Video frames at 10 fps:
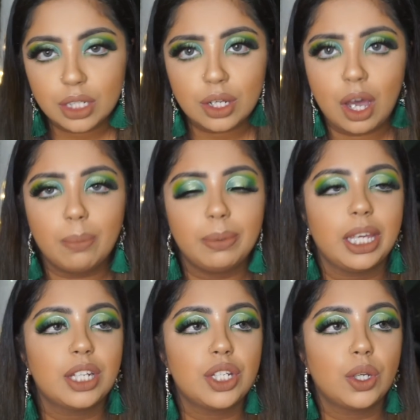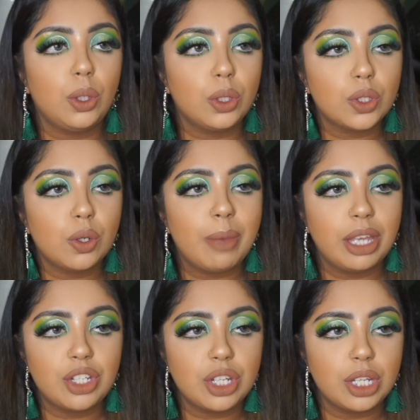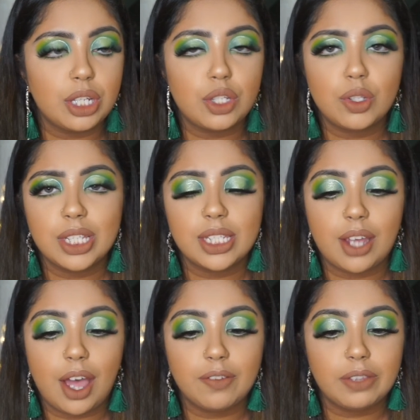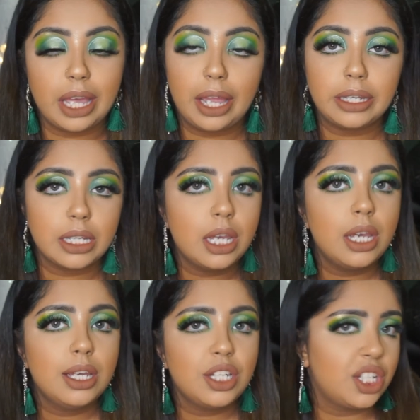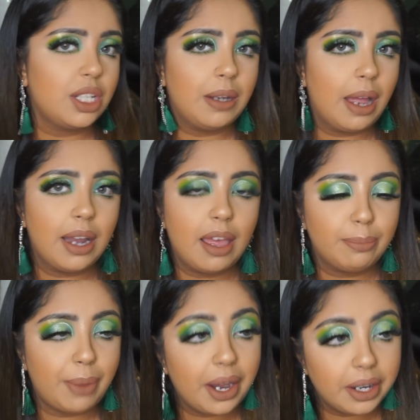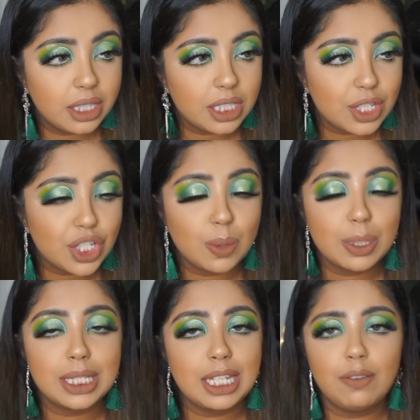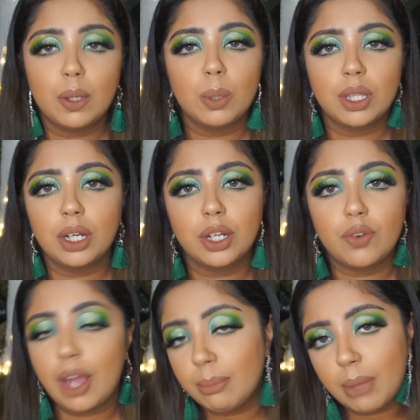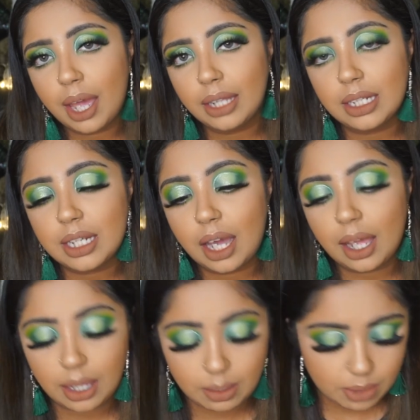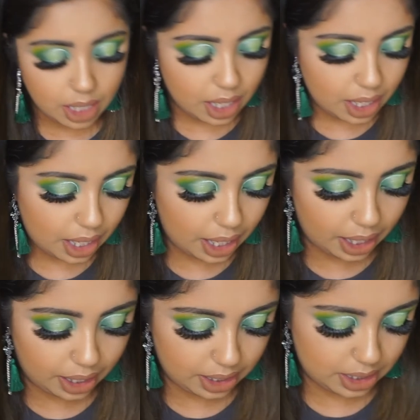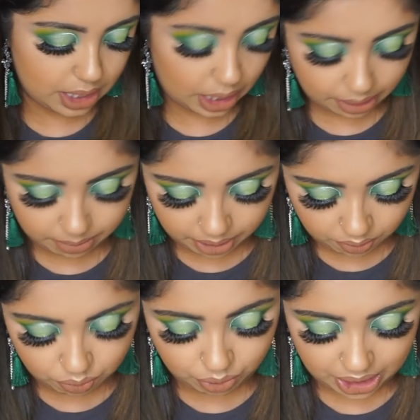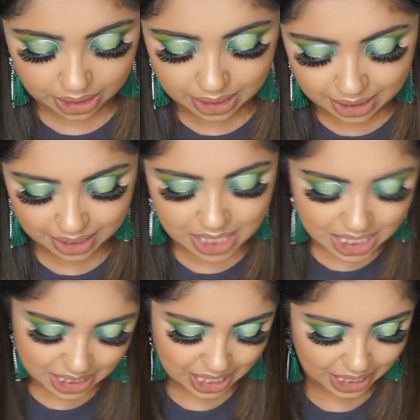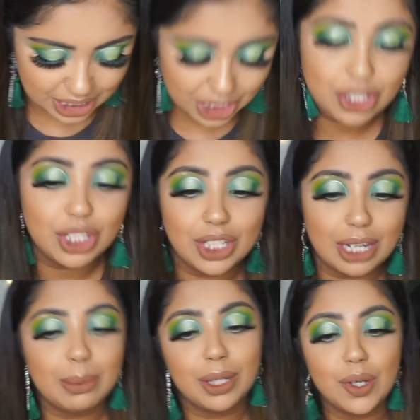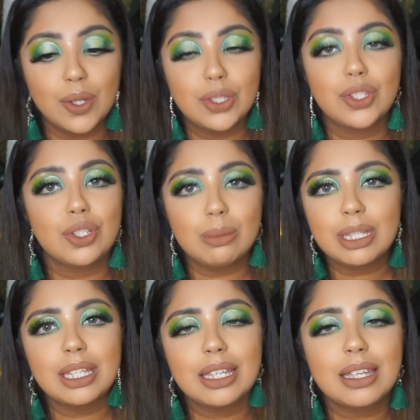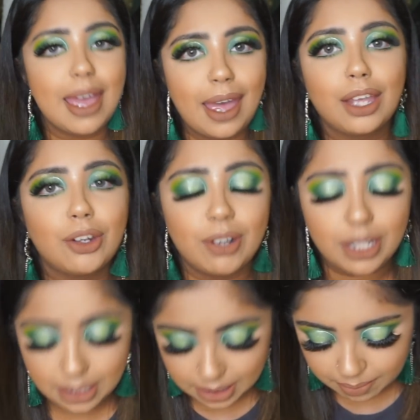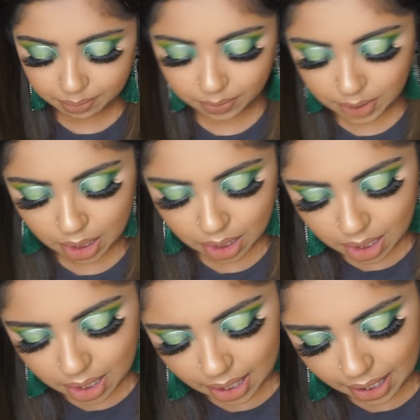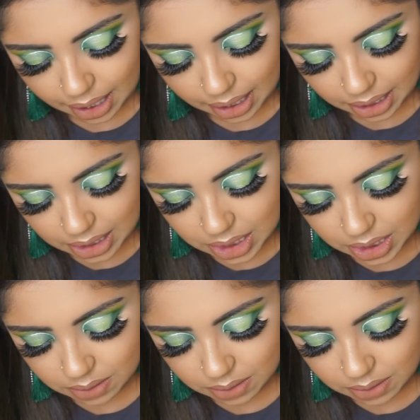topic, she also mentioned to the staff that she did not have parents, she was living with her grandma at the time, and let me read, I need to look at my notes to be accurate. And